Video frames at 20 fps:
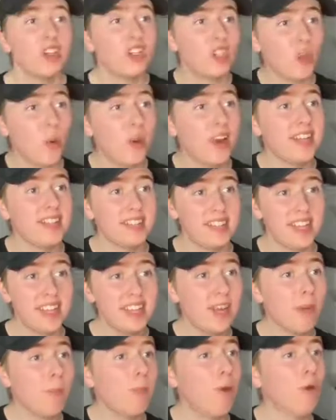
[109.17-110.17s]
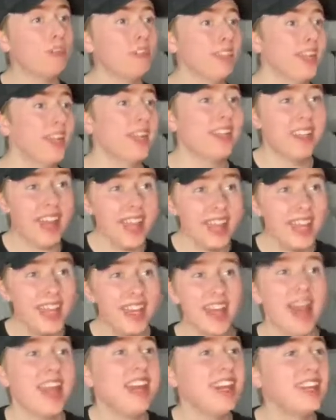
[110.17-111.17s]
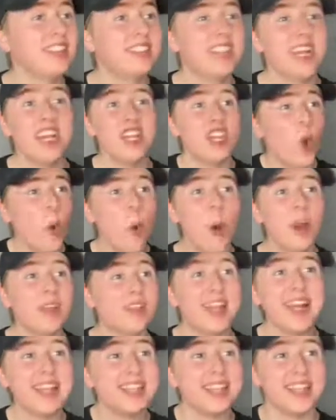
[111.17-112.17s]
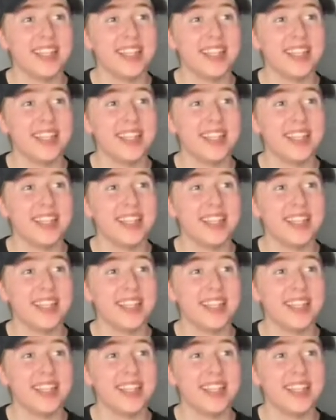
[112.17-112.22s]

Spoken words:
So when I see a dumb post I could like it and it'll say no one liked